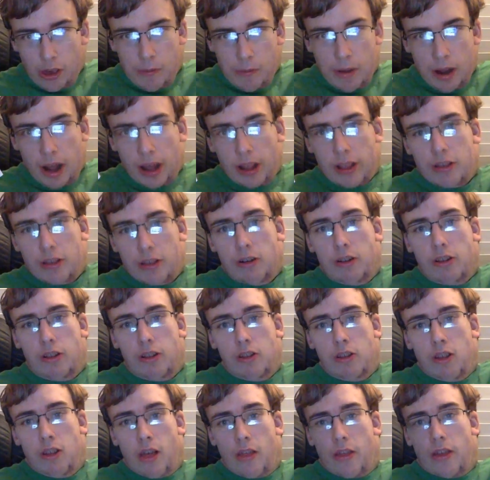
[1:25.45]
and I started
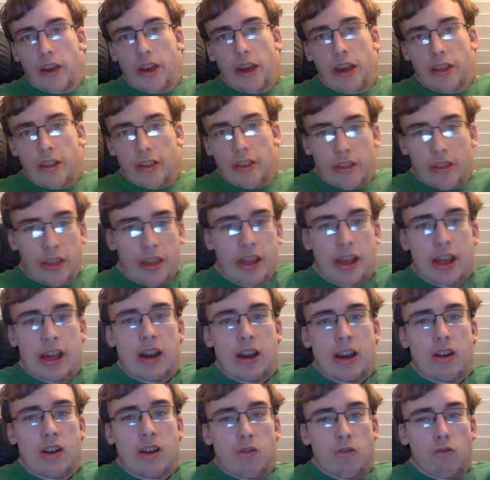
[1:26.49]
loving it. It's
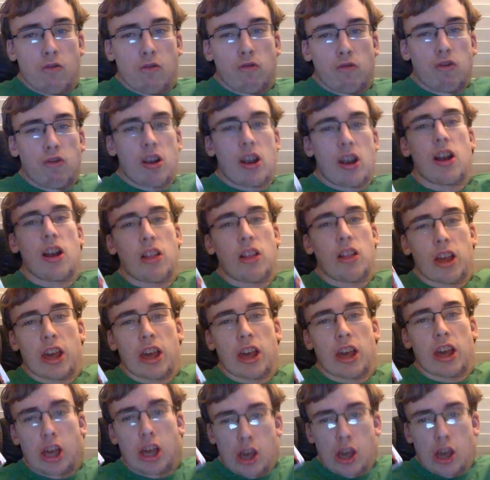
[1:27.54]
really
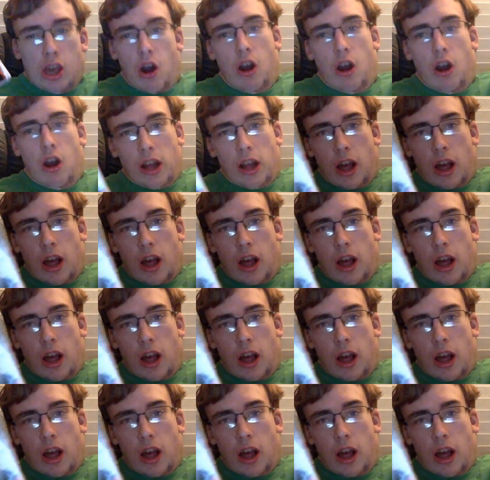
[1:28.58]
good. I